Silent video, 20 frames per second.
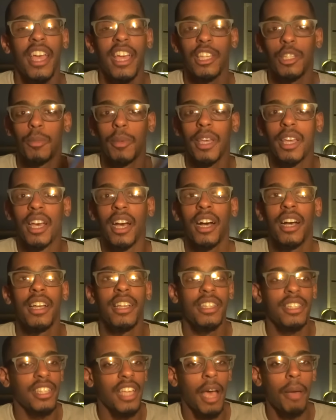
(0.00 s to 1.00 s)
is
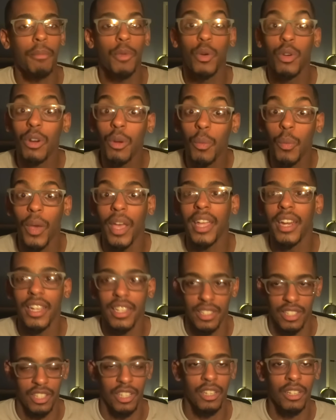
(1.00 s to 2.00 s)
because I'm going to wait
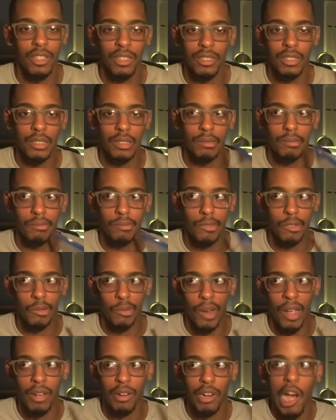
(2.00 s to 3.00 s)
until
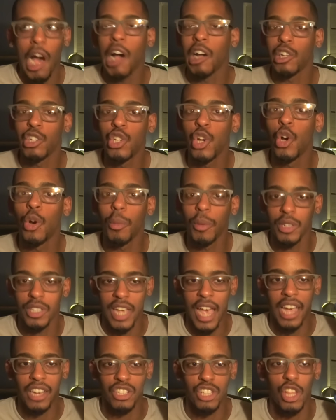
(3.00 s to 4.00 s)
around October
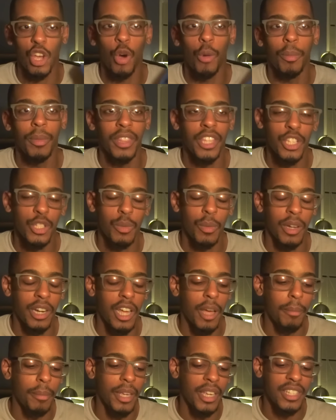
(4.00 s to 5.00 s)
to actually open this one
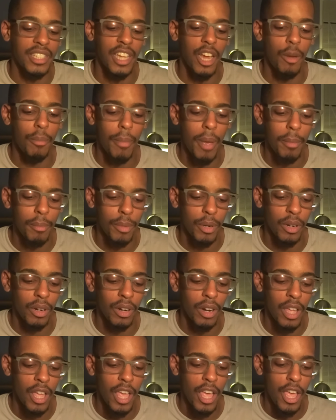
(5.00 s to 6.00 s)
up. Because I
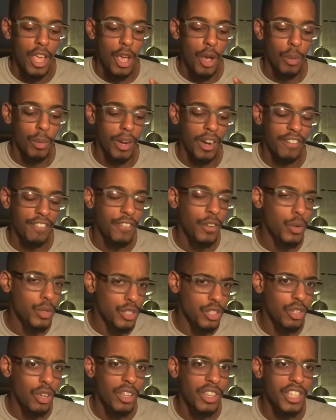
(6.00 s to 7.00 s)
remember, when I
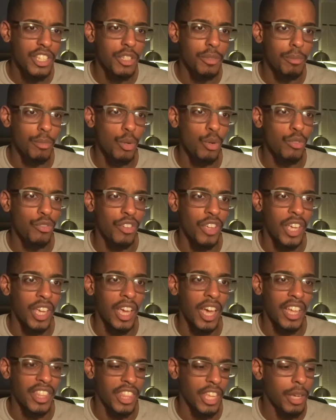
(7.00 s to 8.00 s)
first saw this
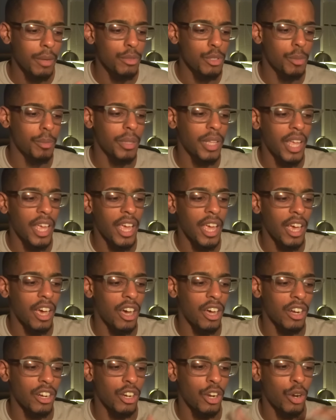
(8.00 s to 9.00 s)
movie, I think it was playing
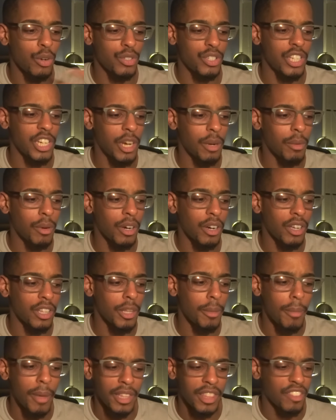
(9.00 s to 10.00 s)
on Cartoon Network on
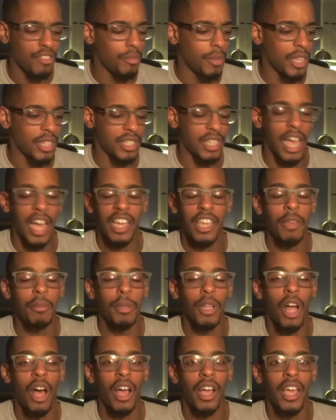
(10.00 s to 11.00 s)
the Month of Miyazaki
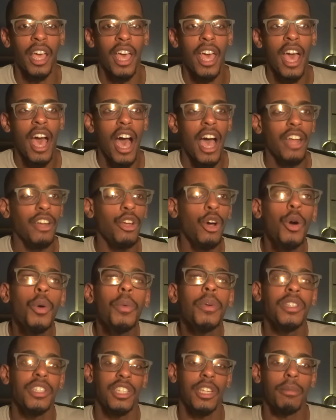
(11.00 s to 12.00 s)
block. I know
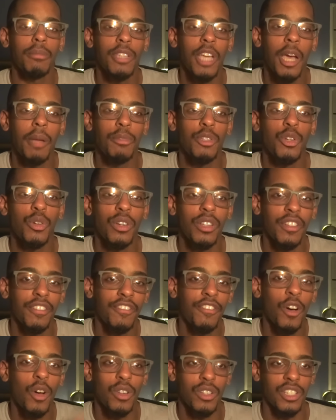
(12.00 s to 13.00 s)
it was sometime during the
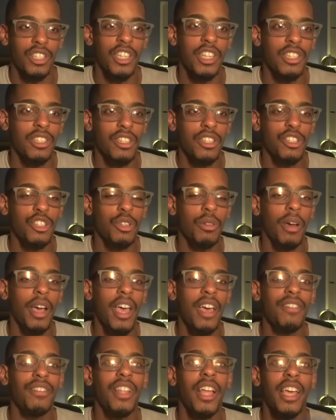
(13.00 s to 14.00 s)
fall season, so I
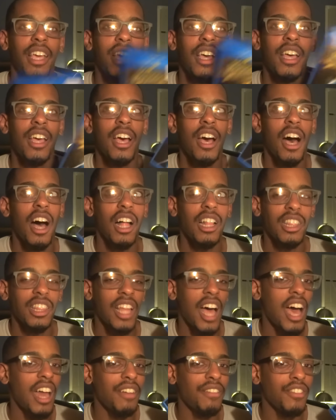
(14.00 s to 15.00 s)
have like a
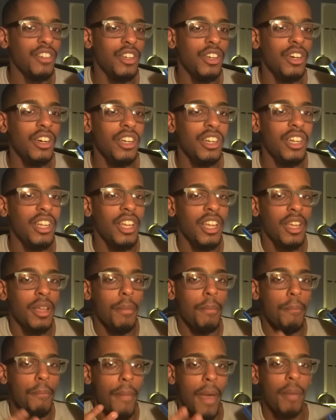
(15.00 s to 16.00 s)
lot of good
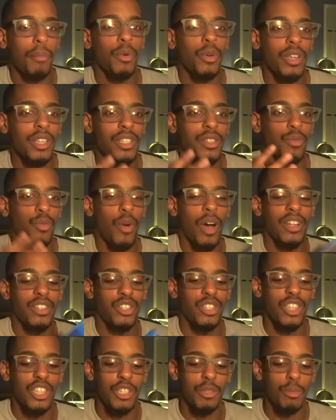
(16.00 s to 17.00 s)
memories of
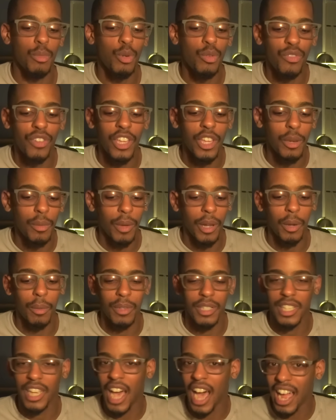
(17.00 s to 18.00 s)
watching this movie when it
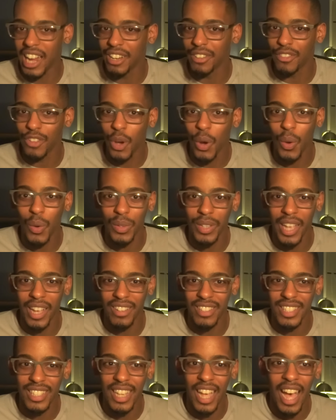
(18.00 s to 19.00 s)
was kind of cold
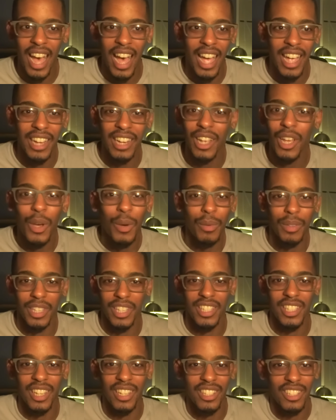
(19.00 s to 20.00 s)
outside, when
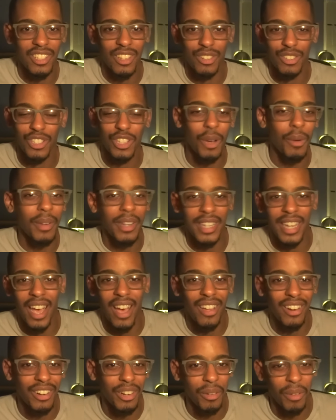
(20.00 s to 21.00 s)
the sun starts going
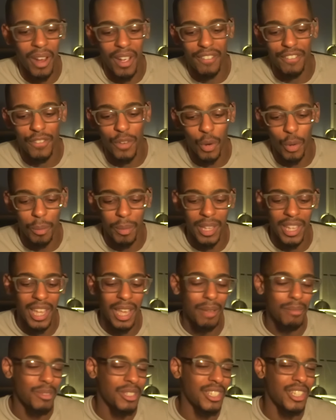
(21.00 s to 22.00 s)
down at around 4
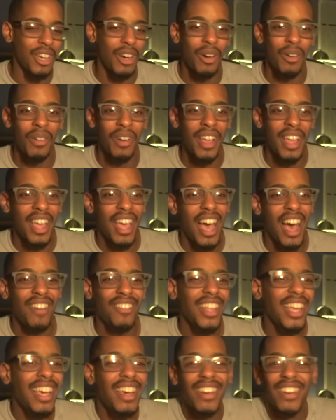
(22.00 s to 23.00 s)
p.m. So
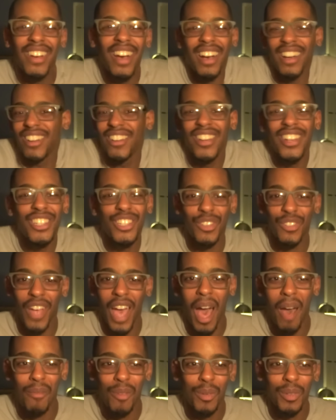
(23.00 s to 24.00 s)
I'm like a creature of
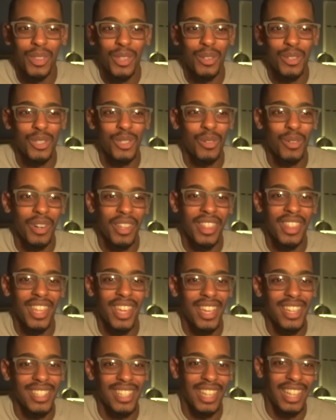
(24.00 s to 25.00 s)
habit with those sort of
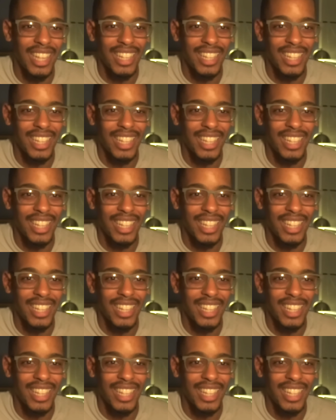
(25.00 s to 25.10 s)
things. I